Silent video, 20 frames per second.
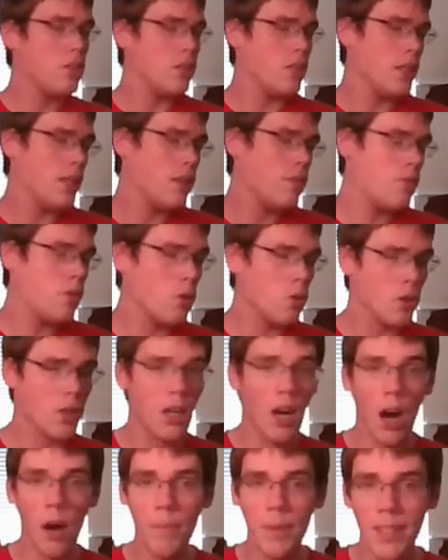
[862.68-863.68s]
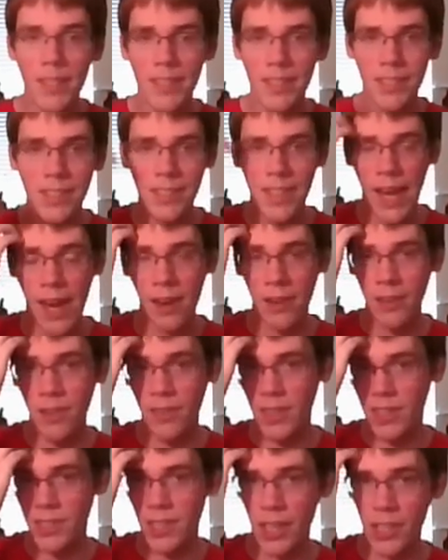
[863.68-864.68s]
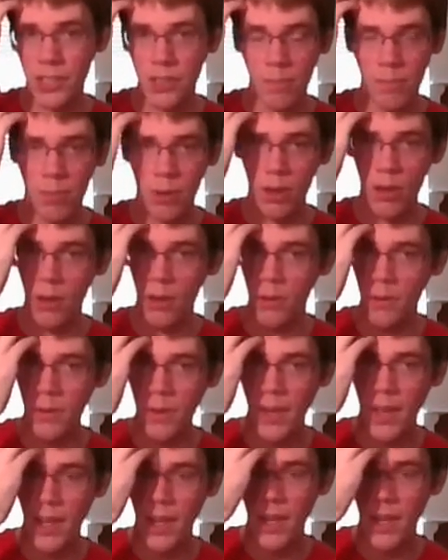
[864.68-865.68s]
Leave your comments down in the section below